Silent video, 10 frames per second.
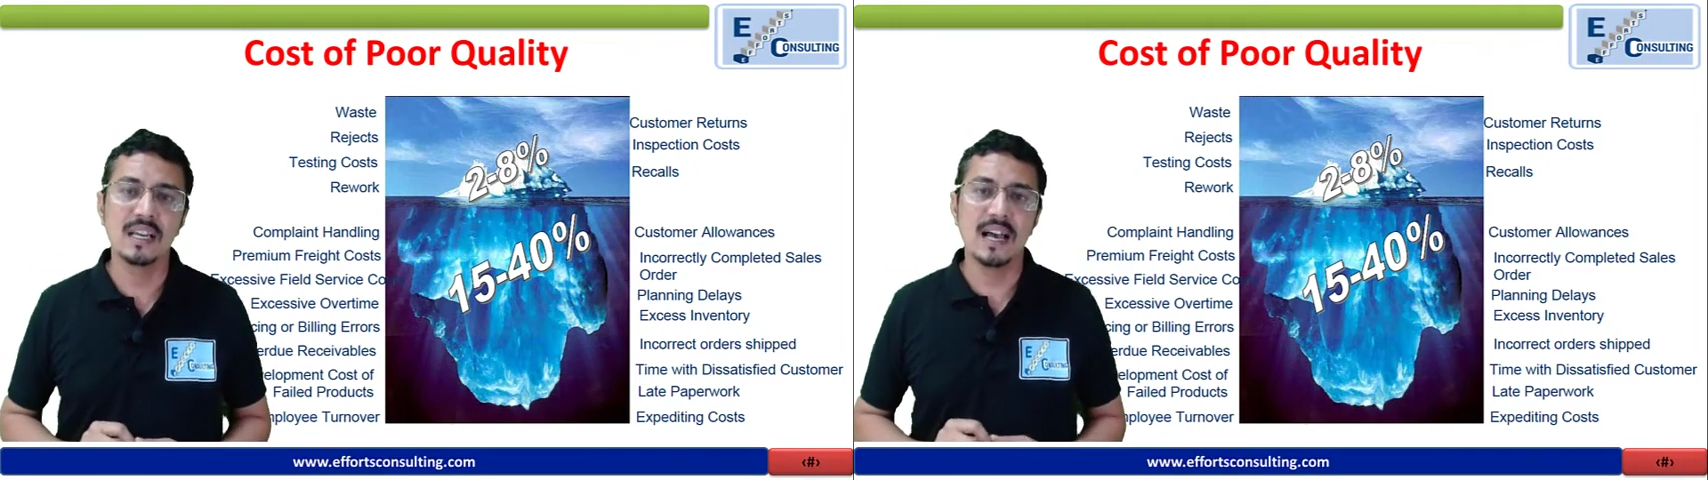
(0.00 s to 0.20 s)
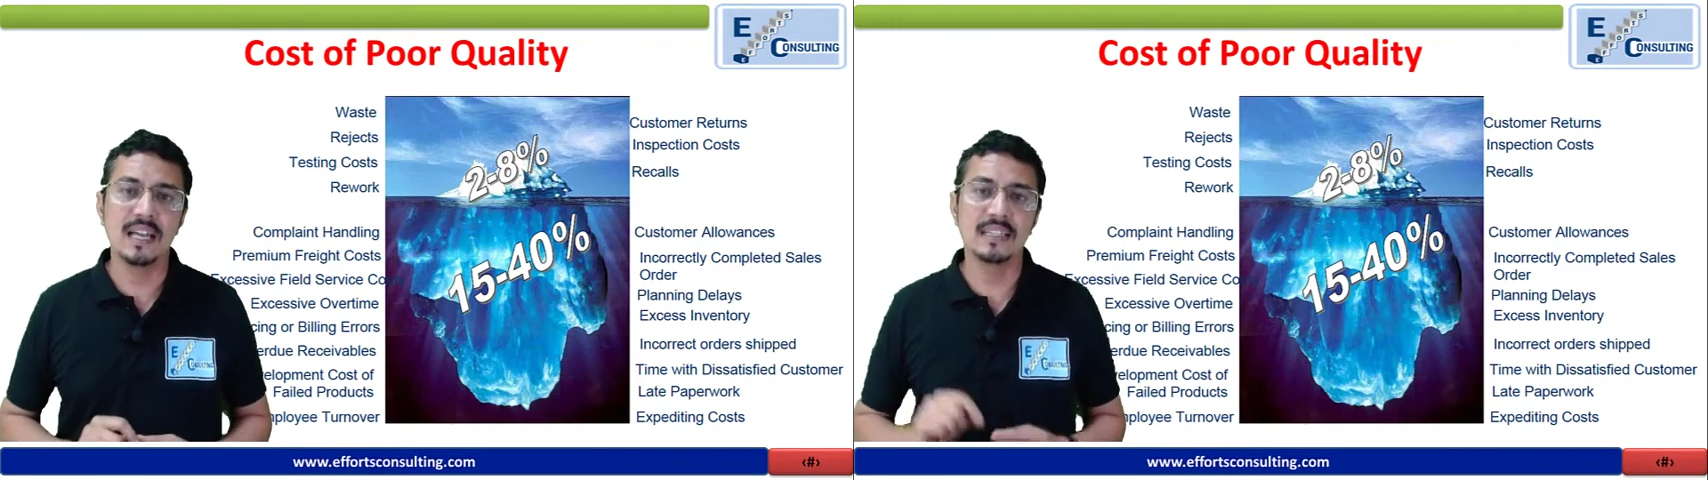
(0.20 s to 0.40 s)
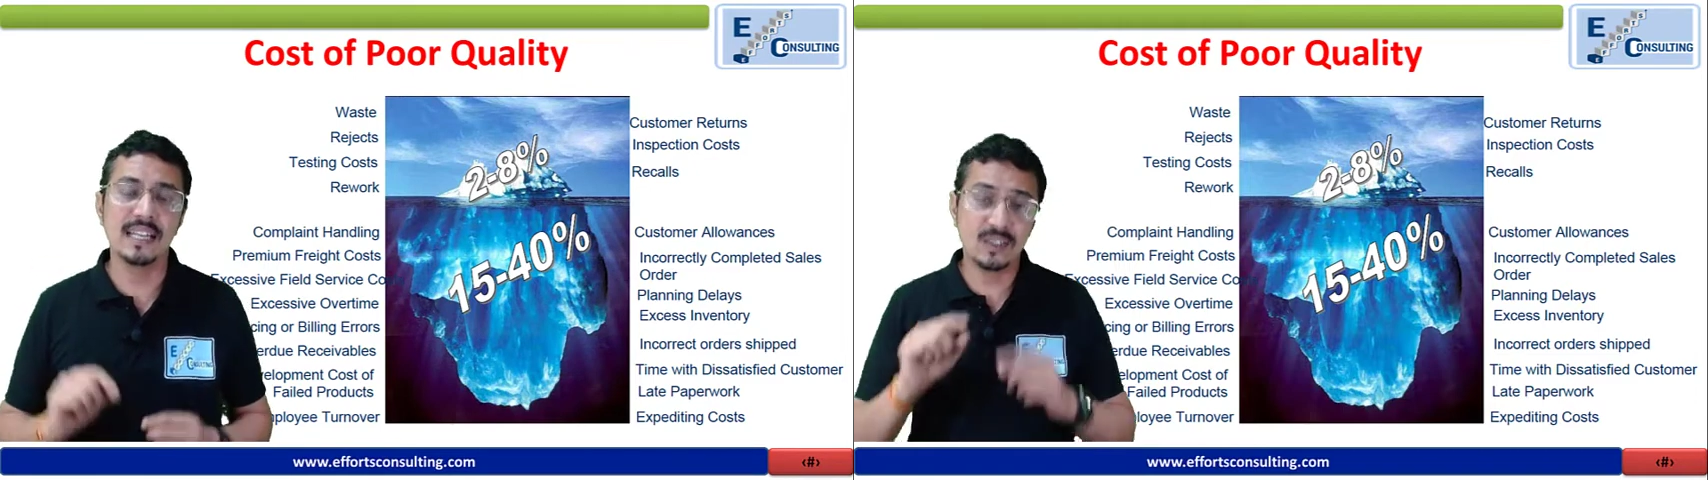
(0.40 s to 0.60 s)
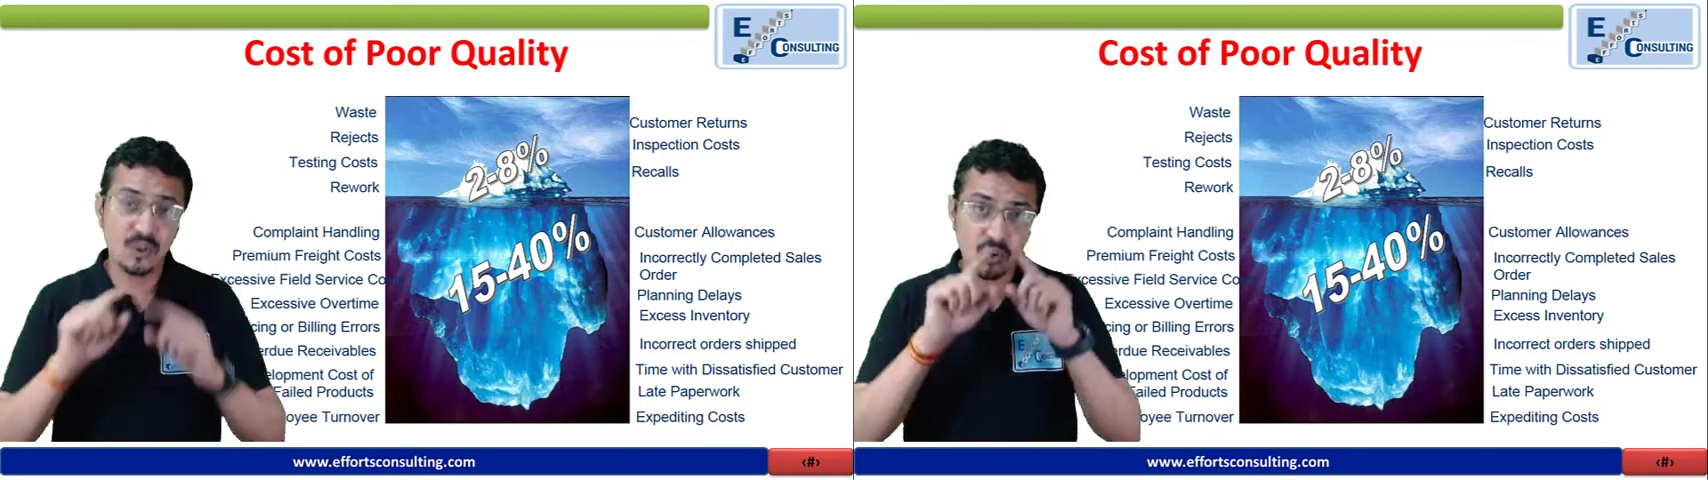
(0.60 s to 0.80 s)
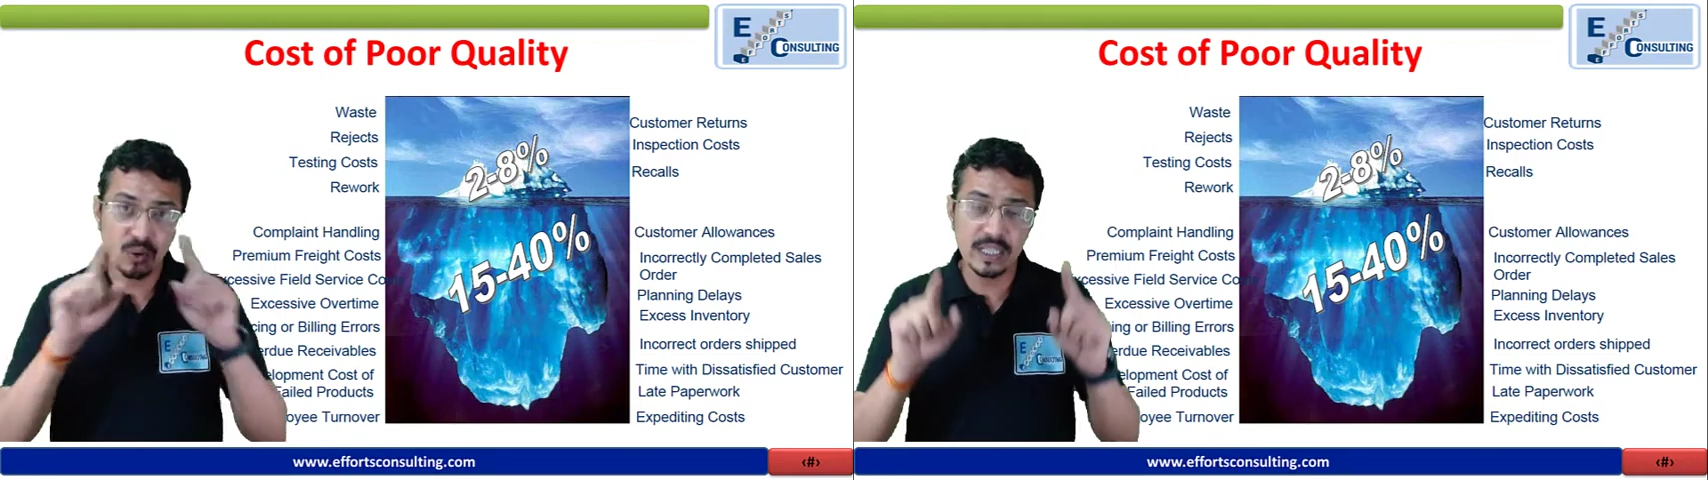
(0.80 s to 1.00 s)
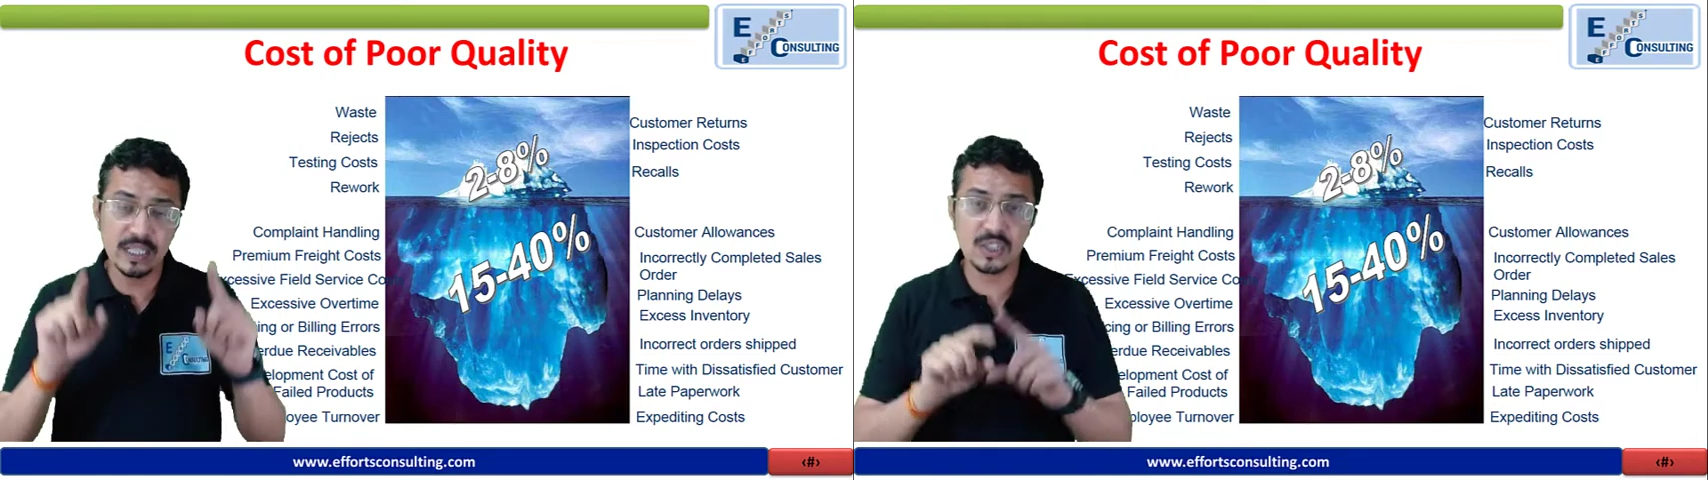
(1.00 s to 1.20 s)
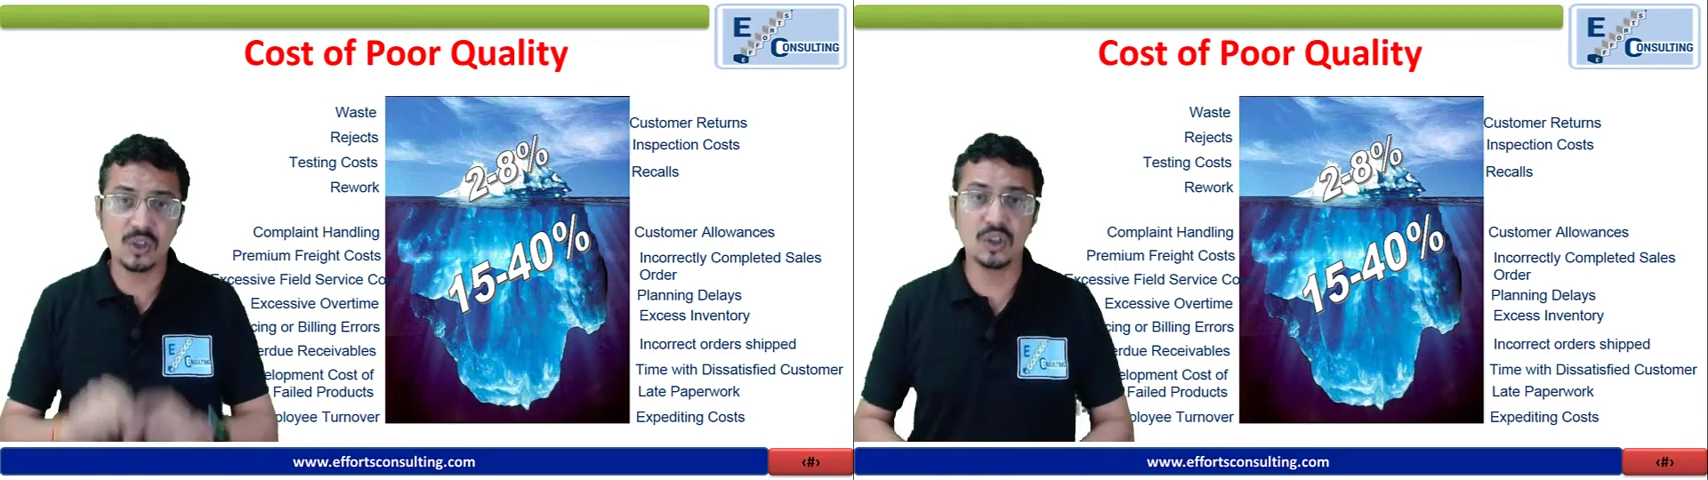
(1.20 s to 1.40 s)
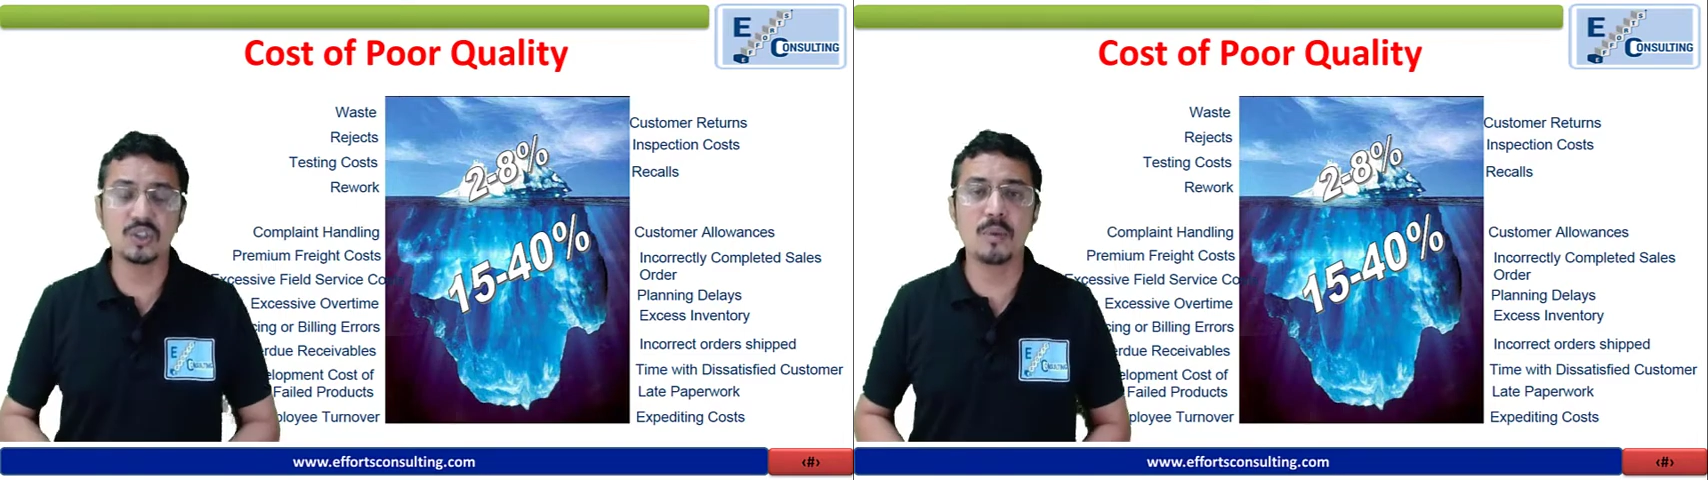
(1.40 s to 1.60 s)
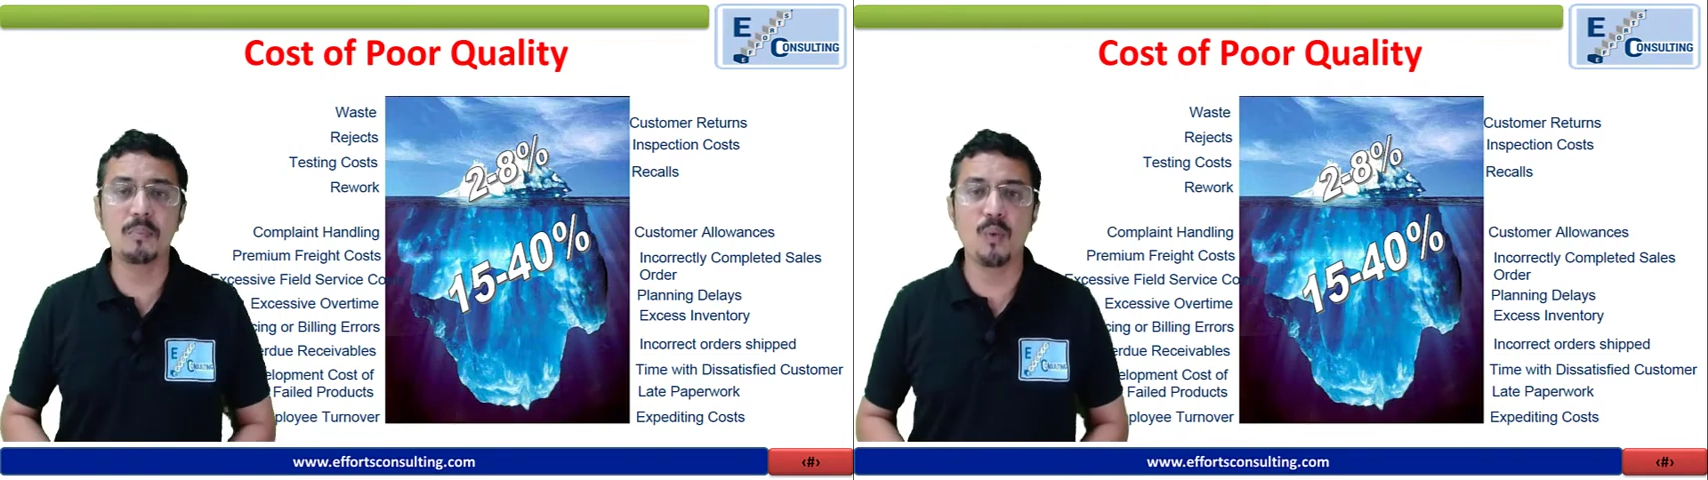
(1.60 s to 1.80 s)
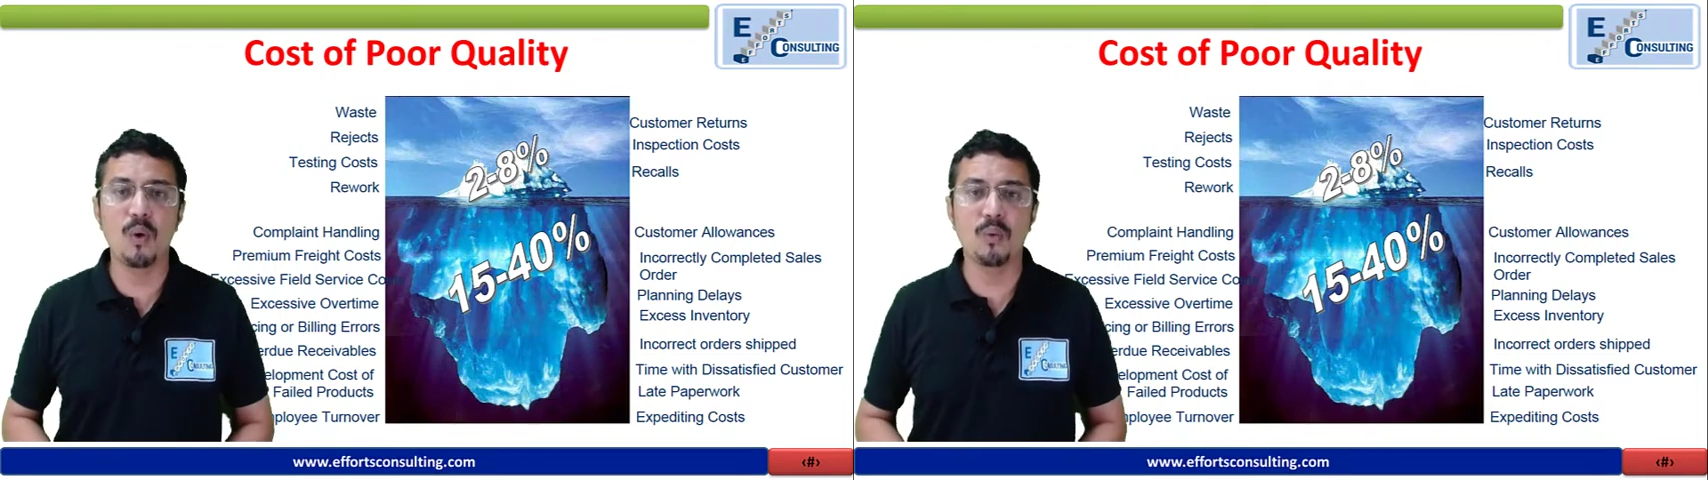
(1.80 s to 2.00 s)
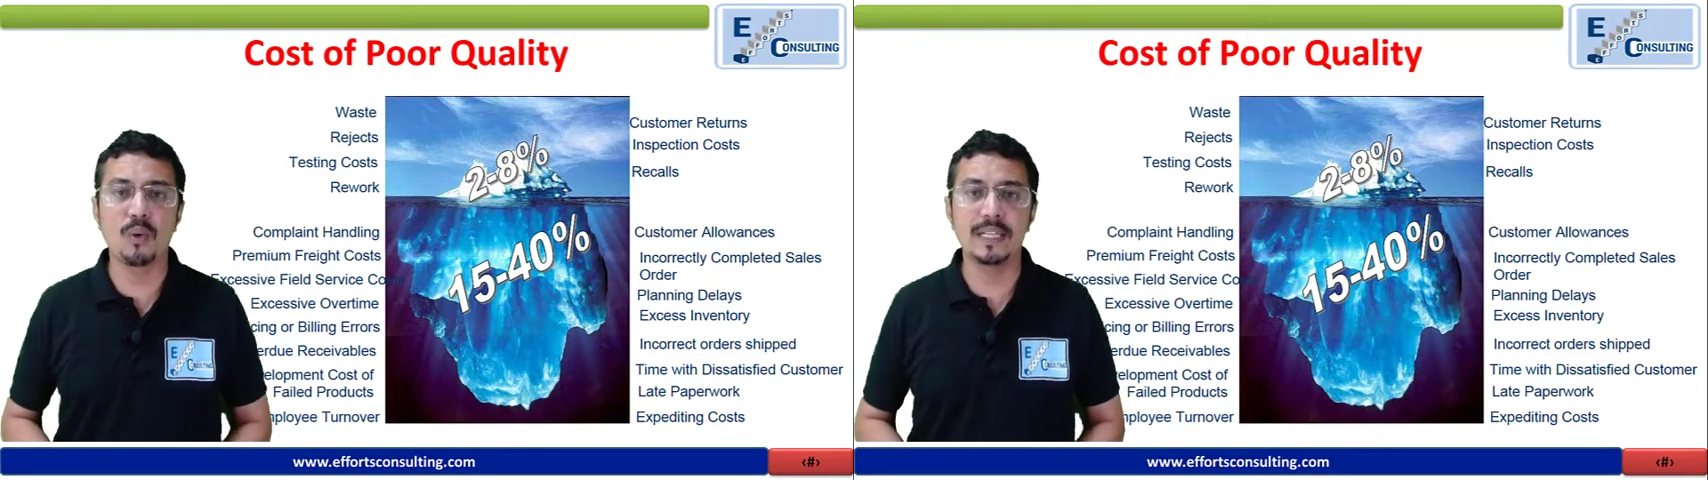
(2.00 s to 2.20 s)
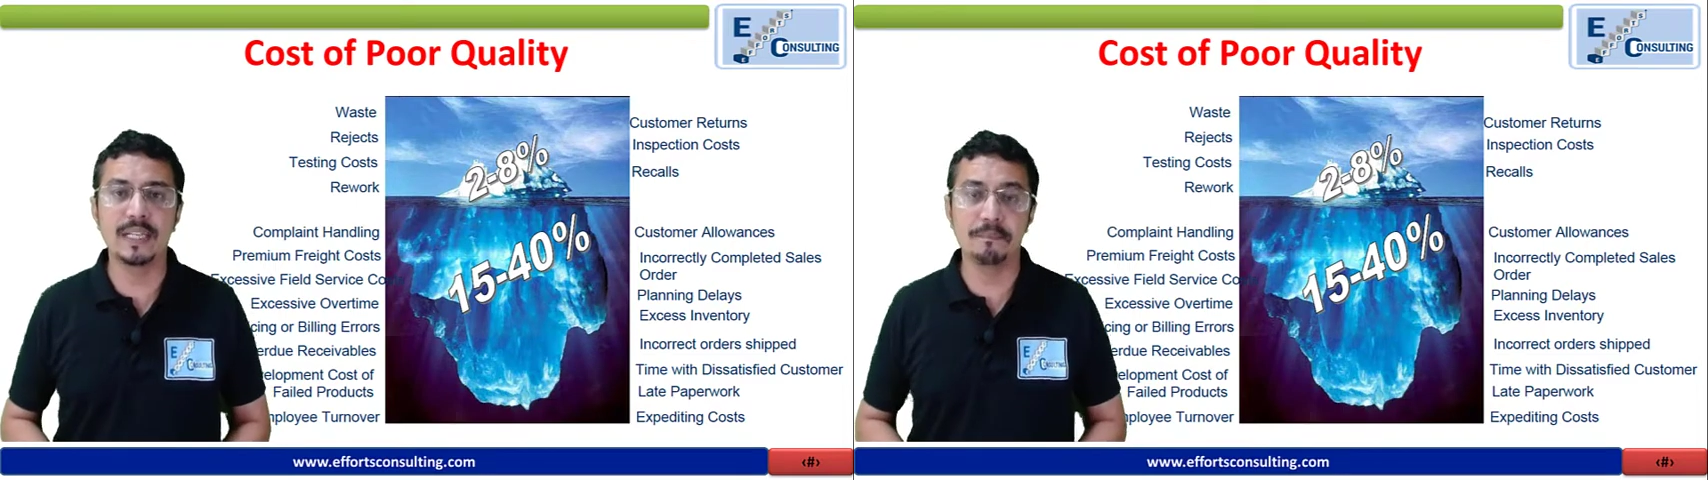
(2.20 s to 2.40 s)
and that called is cost of poor quality.